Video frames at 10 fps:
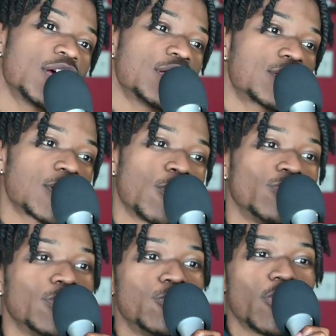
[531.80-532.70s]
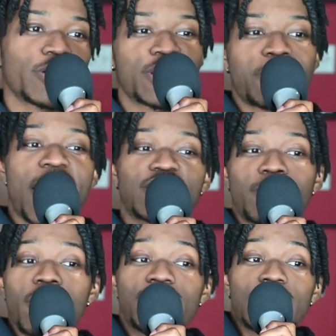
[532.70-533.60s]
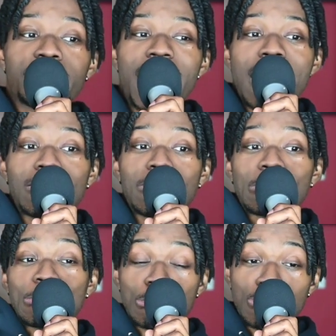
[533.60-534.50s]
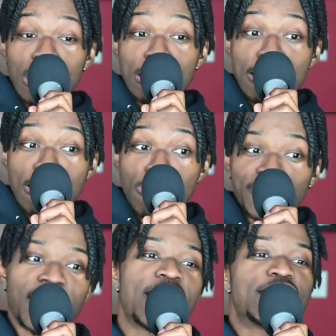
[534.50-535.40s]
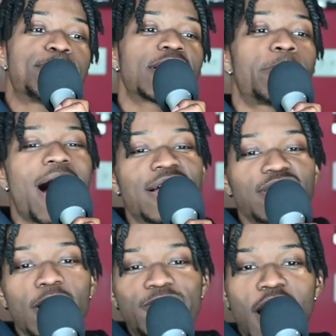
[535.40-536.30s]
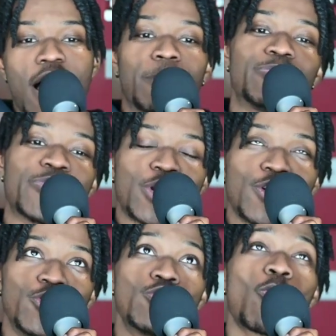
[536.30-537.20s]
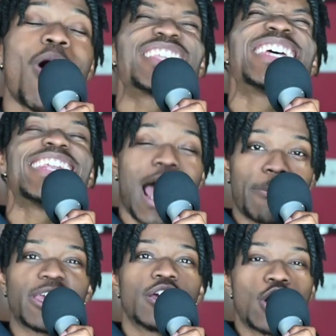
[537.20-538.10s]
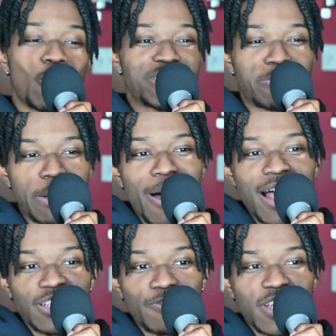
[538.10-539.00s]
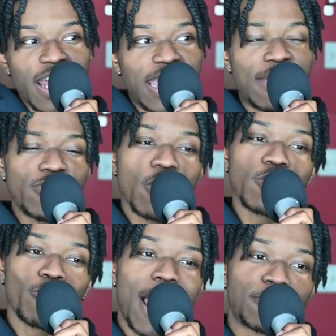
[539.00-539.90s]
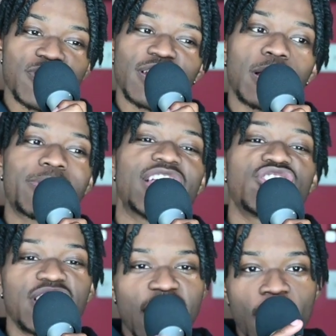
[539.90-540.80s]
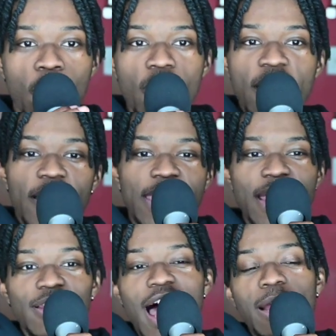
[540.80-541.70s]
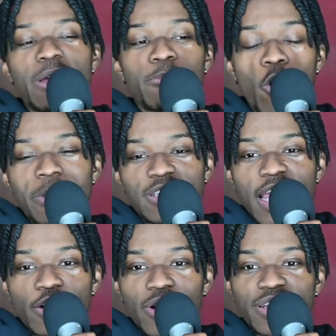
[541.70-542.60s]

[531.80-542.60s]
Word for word: So New York Knicks basketball, is it back? Who really knows? Speaking of positives, um, Yuta Watanabe was a big positive today. Even though the Raptors ended up catching an L, he had a lot of big moments later in